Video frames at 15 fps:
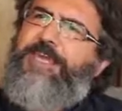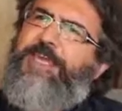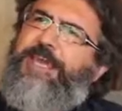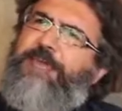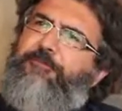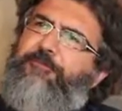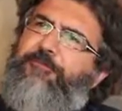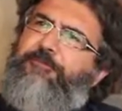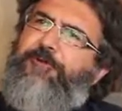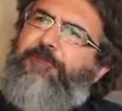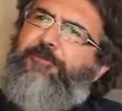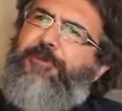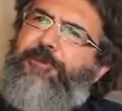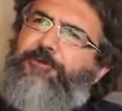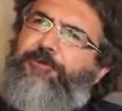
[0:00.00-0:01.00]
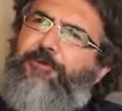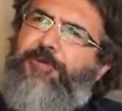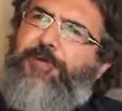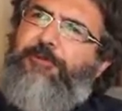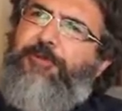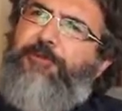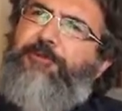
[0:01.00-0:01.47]
And when you
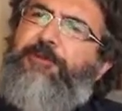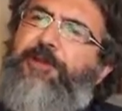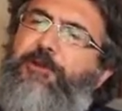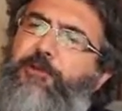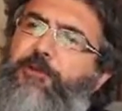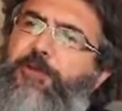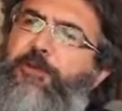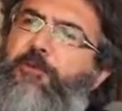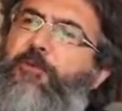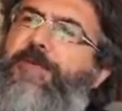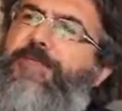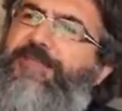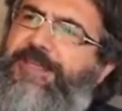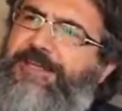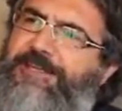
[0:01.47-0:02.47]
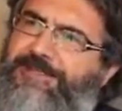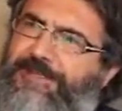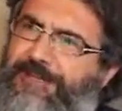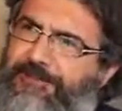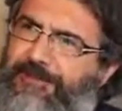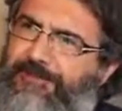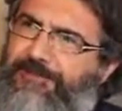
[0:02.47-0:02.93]
talk about Berlucchi within the
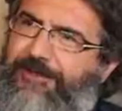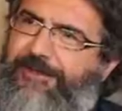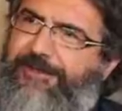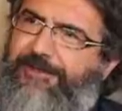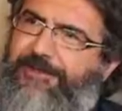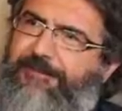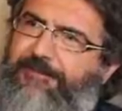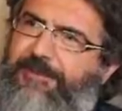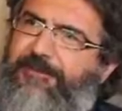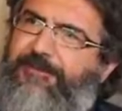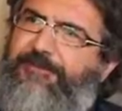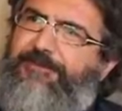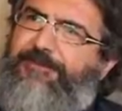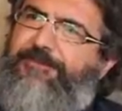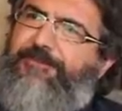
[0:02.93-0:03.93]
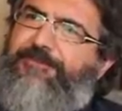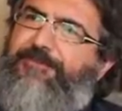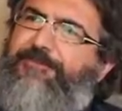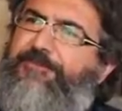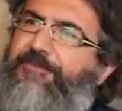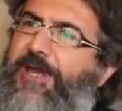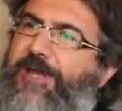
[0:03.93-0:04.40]
territory, because this is
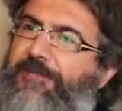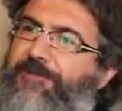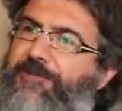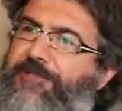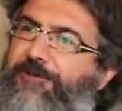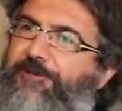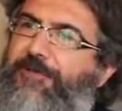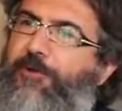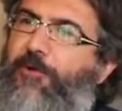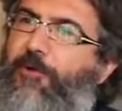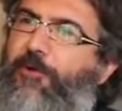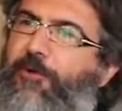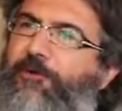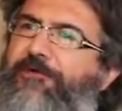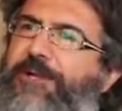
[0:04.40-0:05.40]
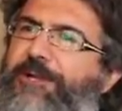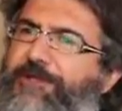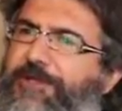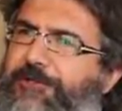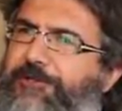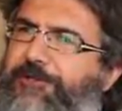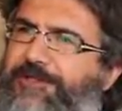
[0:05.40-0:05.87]
a strategy of the whole
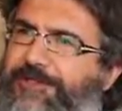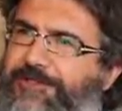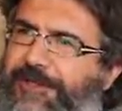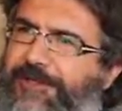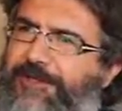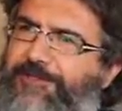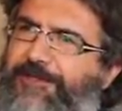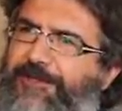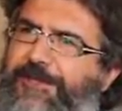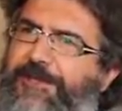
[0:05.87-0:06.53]
Franciacorta territory,